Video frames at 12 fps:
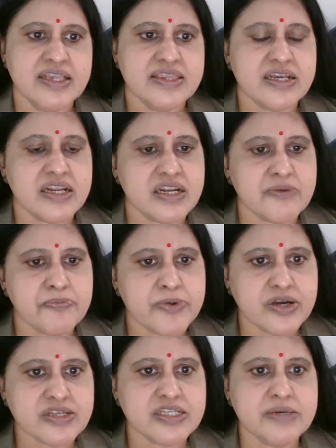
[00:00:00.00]
There are
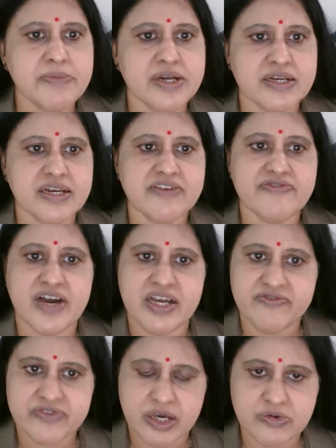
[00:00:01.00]
approximately
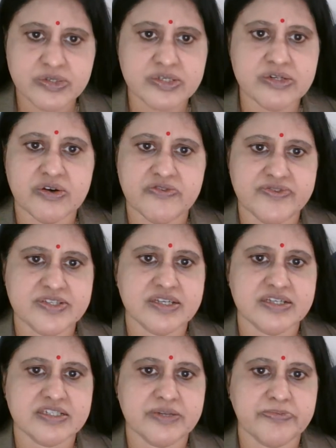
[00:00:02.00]
5,000
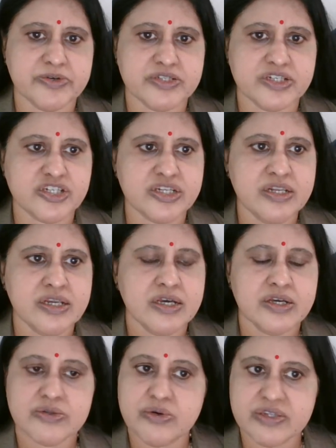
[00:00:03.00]
officers in position,
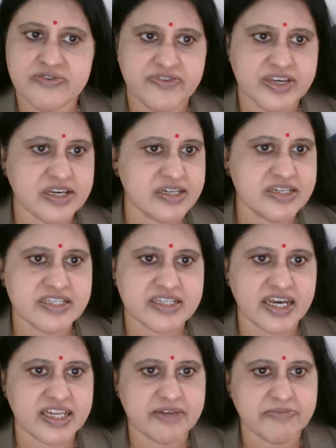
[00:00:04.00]
though the figure is
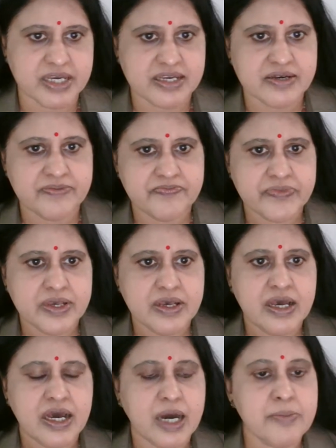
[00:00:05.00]
dynamic.
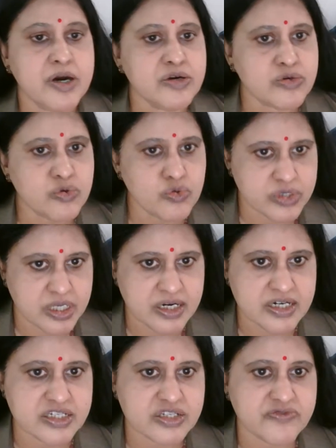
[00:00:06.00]
About
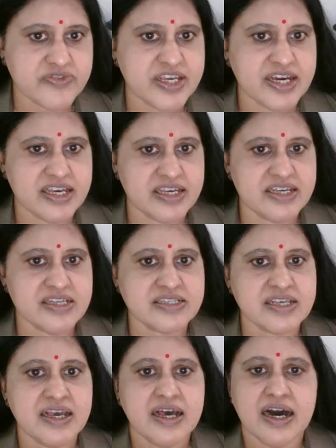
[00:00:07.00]
two-thirds of the IAS
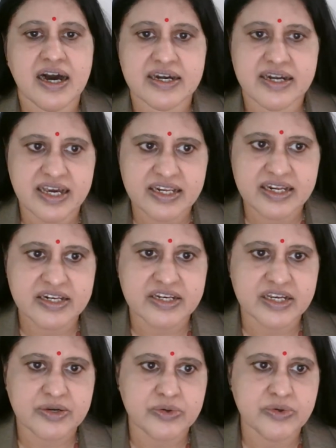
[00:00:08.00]
are direct
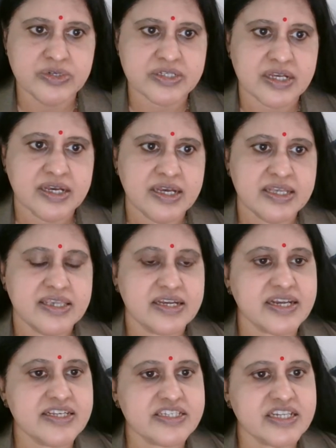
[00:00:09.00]
recruits, the
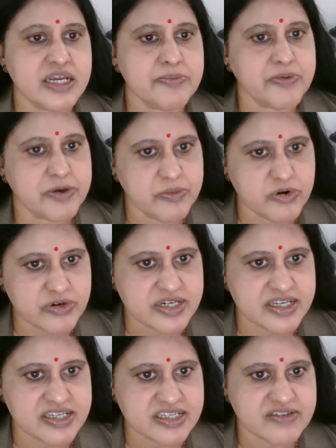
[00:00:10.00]
rest are
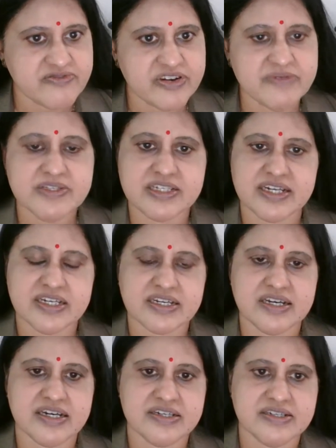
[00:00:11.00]
promotees from state
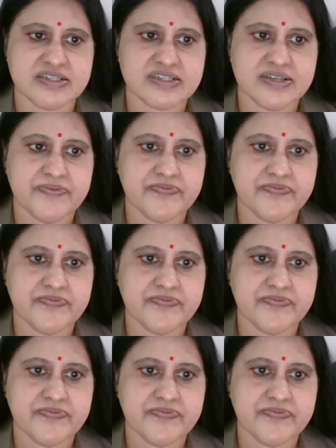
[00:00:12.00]
cadres.